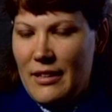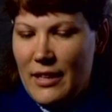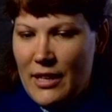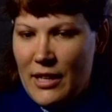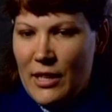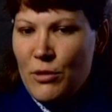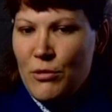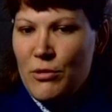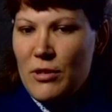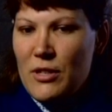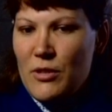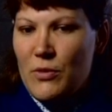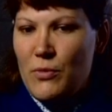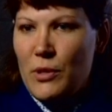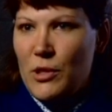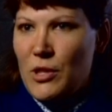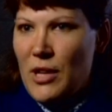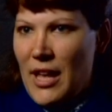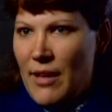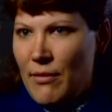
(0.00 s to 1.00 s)
the countries
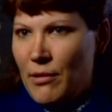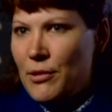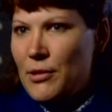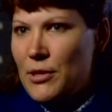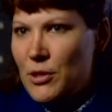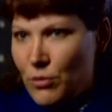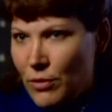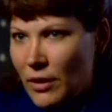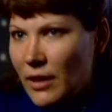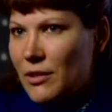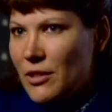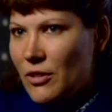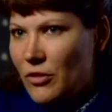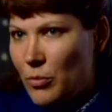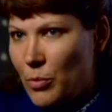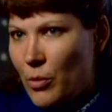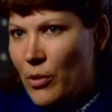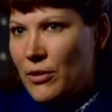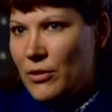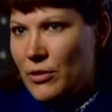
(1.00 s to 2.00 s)
which have a
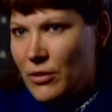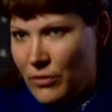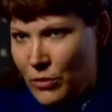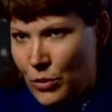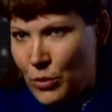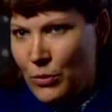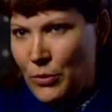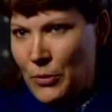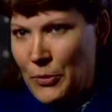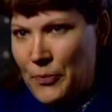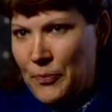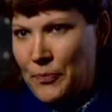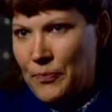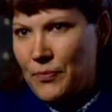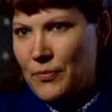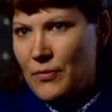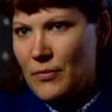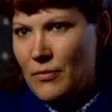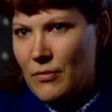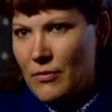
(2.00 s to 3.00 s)
restrictive point of view
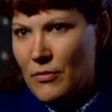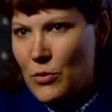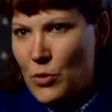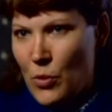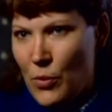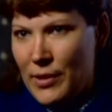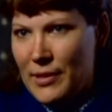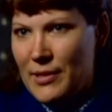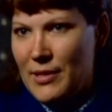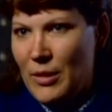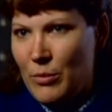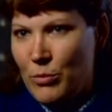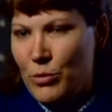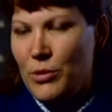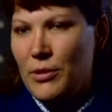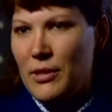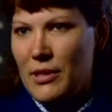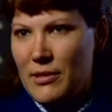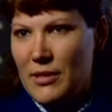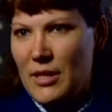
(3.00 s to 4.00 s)
towards
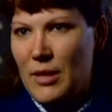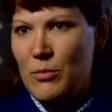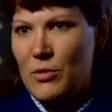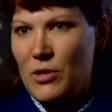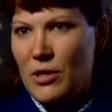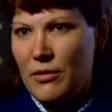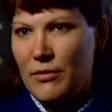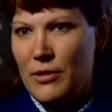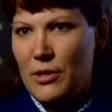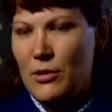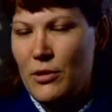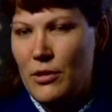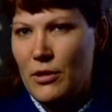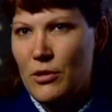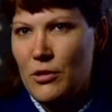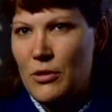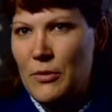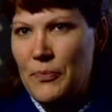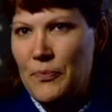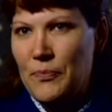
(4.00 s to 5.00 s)
embryonic stem cell
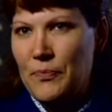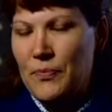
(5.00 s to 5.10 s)
research,